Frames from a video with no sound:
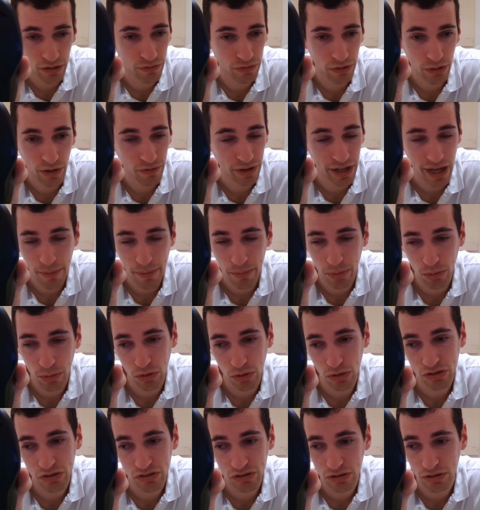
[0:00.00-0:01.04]
you ever get
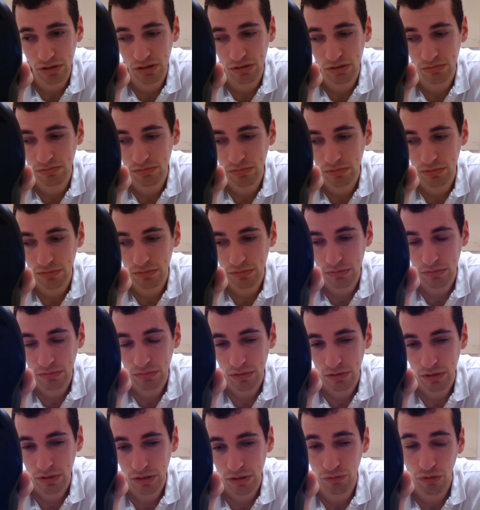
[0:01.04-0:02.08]
bored and
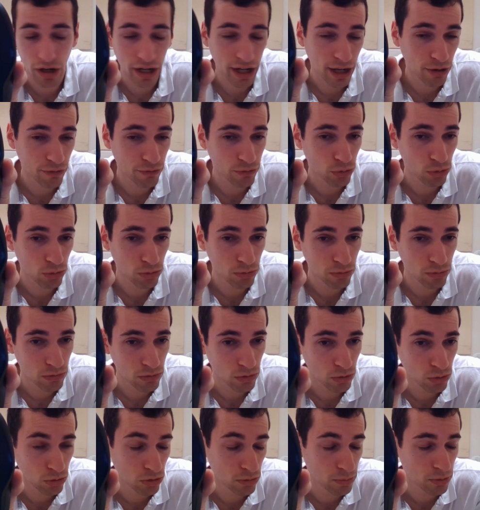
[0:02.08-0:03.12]
you've run out of
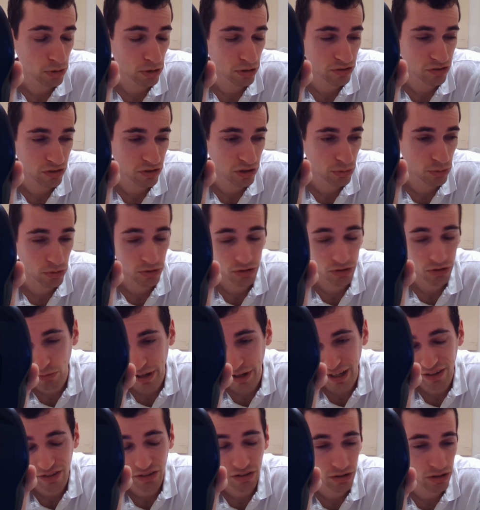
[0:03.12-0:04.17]
all the books that you want to
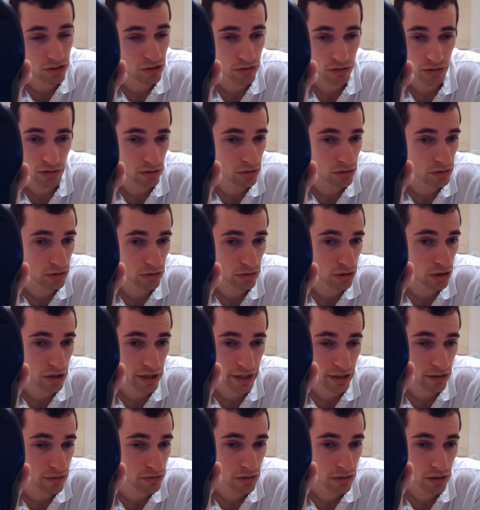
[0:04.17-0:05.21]
read and you're
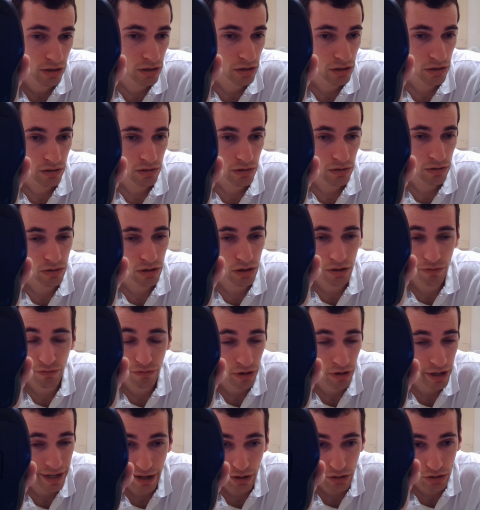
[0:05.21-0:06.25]
like, I've
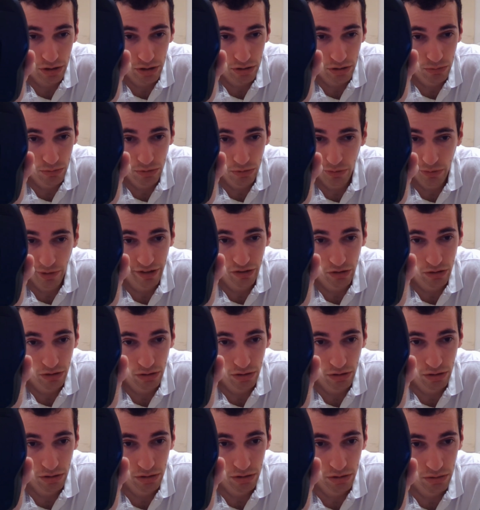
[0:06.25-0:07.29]
run out, what do I do?
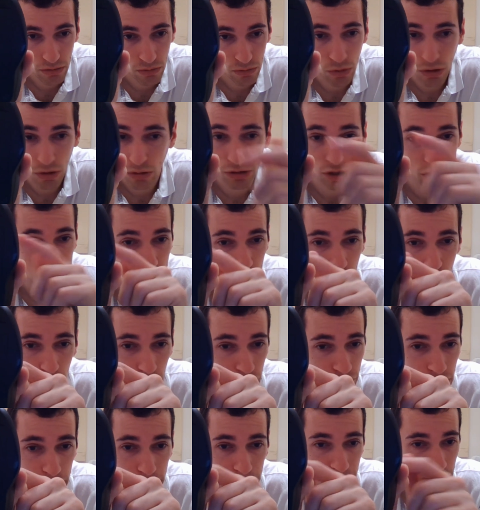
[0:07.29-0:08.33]
Well, just turn
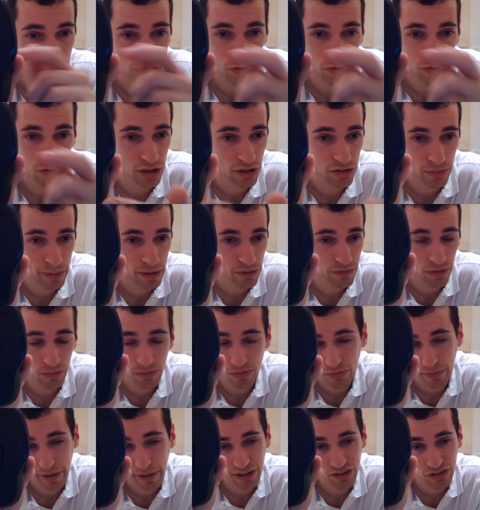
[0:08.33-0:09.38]
over the mouse and there's a bit of
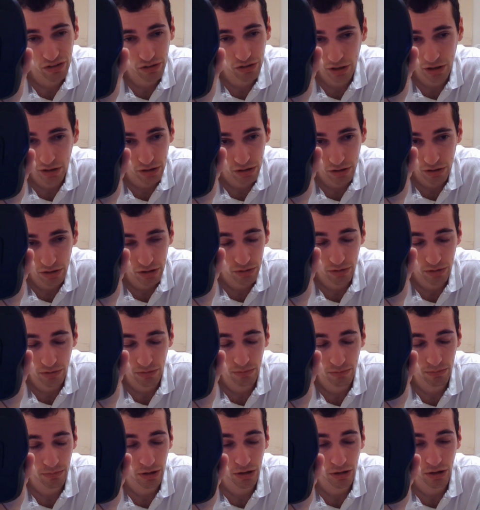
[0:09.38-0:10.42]
information you can
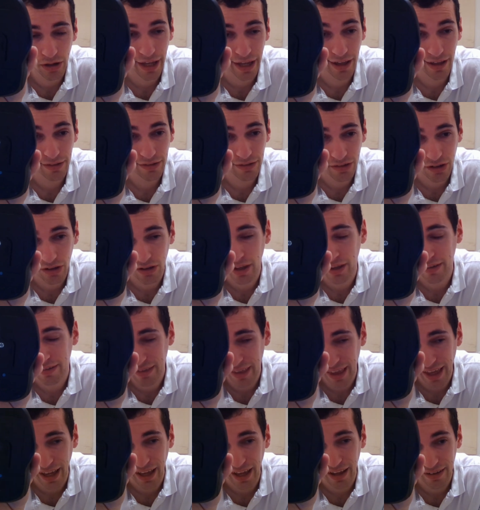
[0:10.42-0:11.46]
look at. So there's
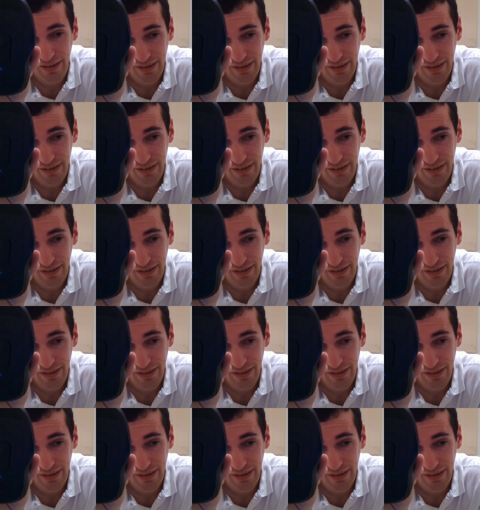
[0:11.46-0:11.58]
that.